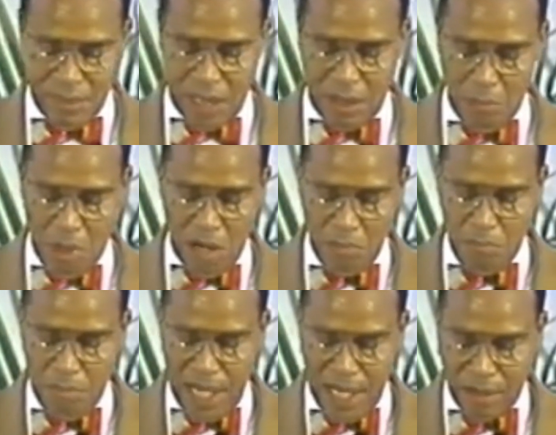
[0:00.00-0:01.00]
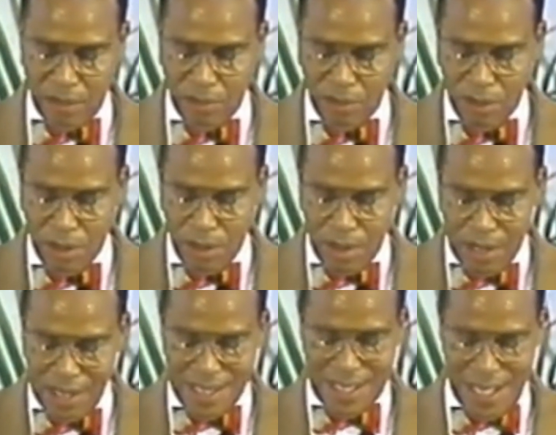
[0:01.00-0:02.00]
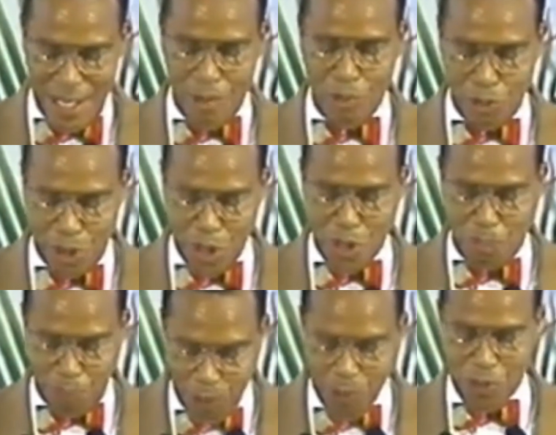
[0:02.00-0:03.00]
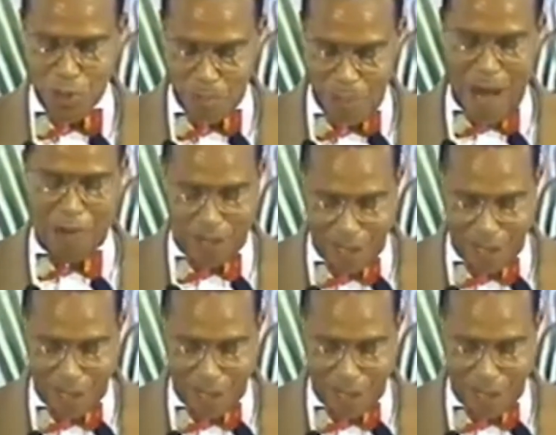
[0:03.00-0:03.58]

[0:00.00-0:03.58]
And among men is he who disputes about